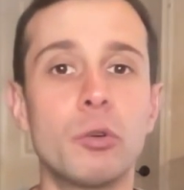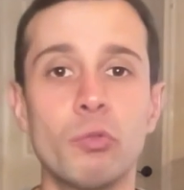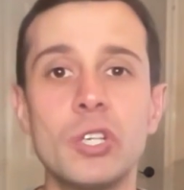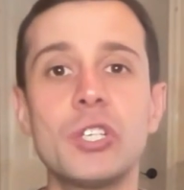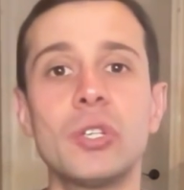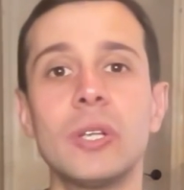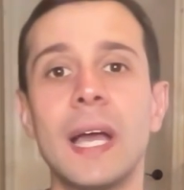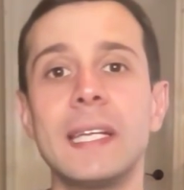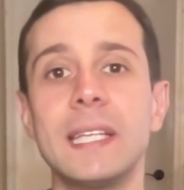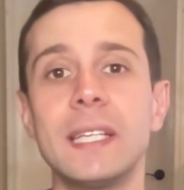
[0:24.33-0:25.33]
original
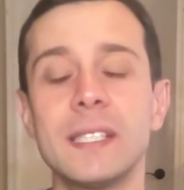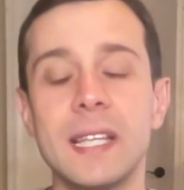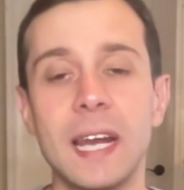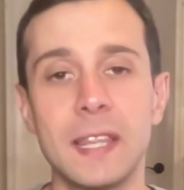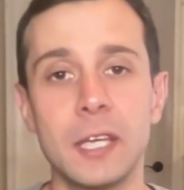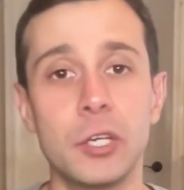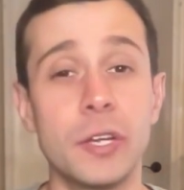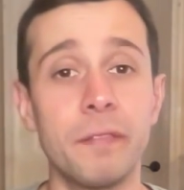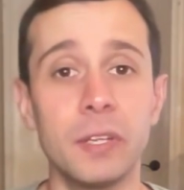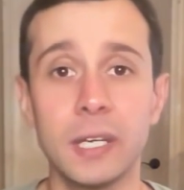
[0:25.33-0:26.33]
ideas that I think you're
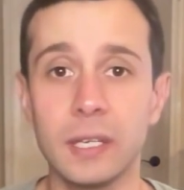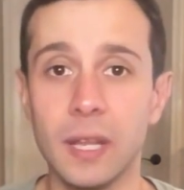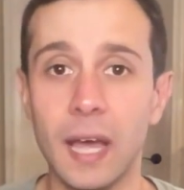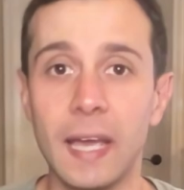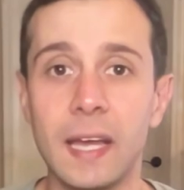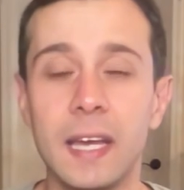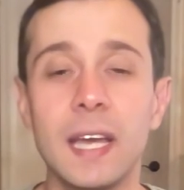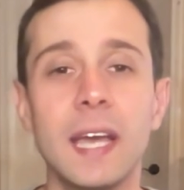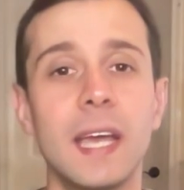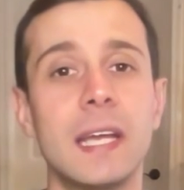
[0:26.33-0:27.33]
definitely going to like
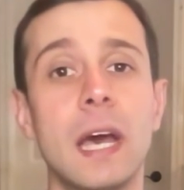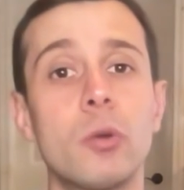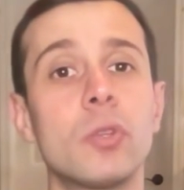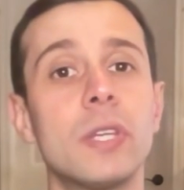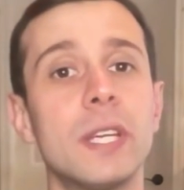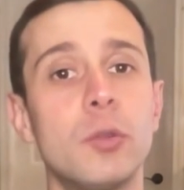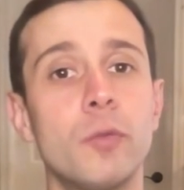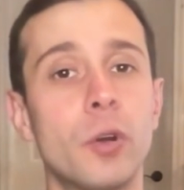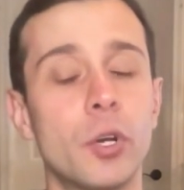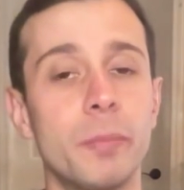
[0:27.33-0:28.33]
and I don't think you've
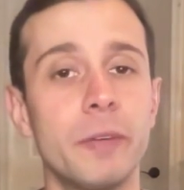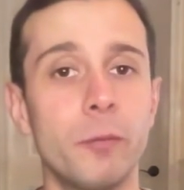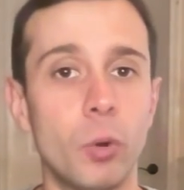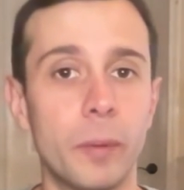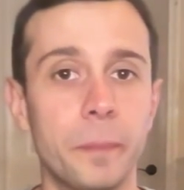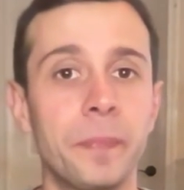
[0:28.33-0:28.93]
heard before.